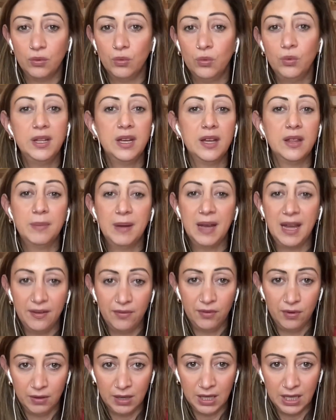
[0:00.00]
all the other
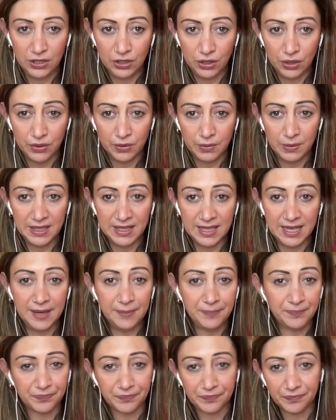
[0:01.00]
behavioral issues we
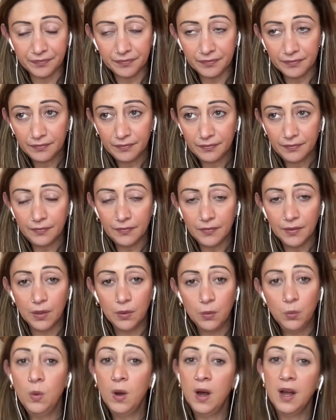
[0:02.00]
see.
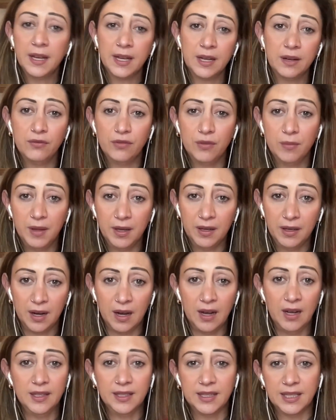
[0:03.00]
Working from the
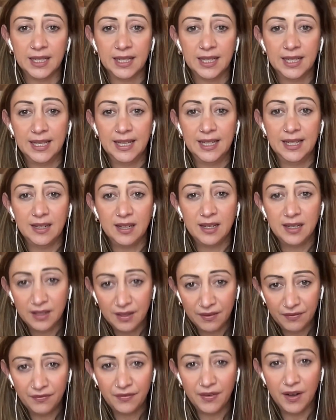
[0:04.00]
gut is
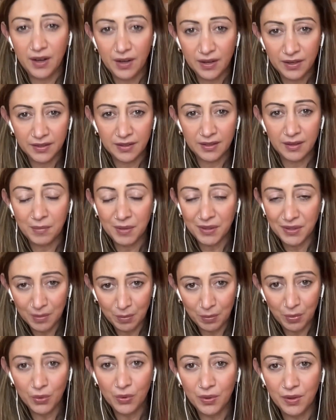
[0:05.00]
the first and most
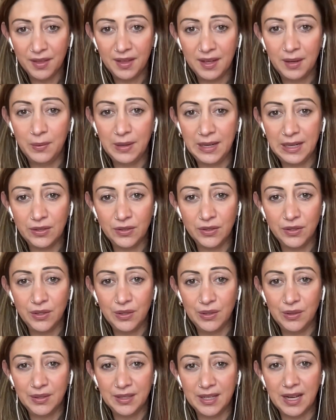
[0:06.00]
important thing we can
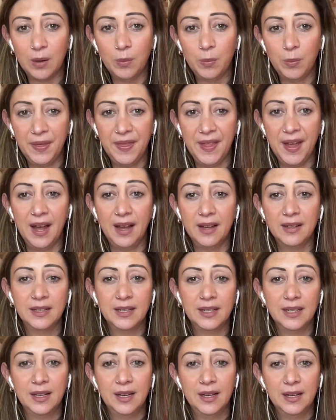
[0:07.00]
do to help with that.
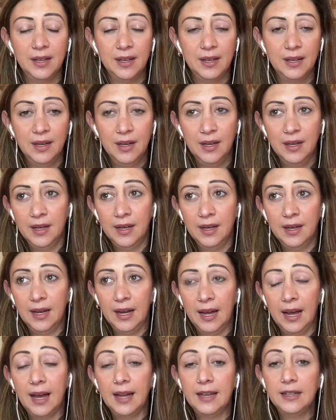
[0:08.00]

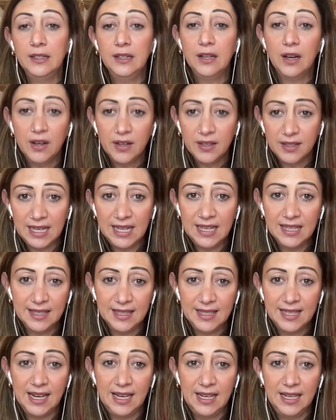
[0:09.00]
And lastly, as a
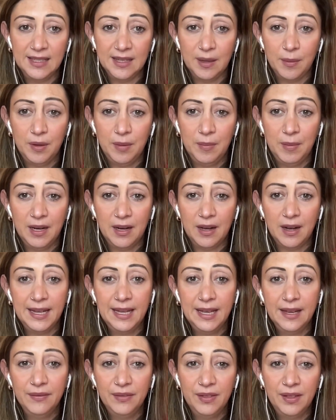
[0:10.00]
daily supplement, I
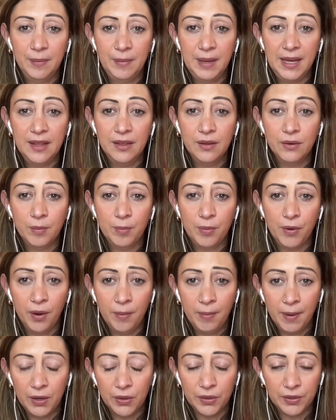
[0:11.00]
give them either a
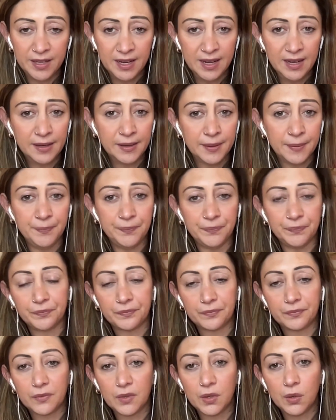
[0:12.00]
probiotic
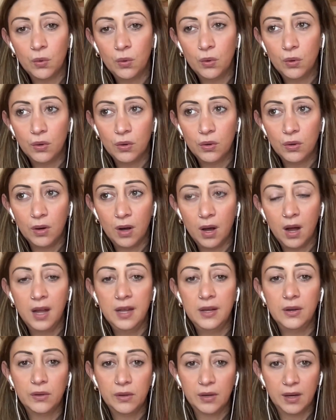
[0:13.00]
or
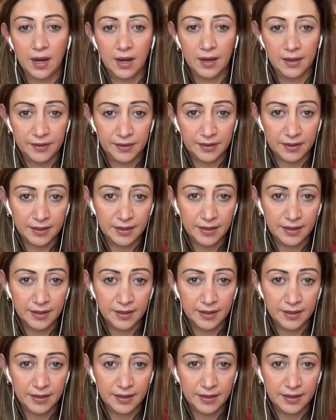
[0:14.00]
Ion Gut,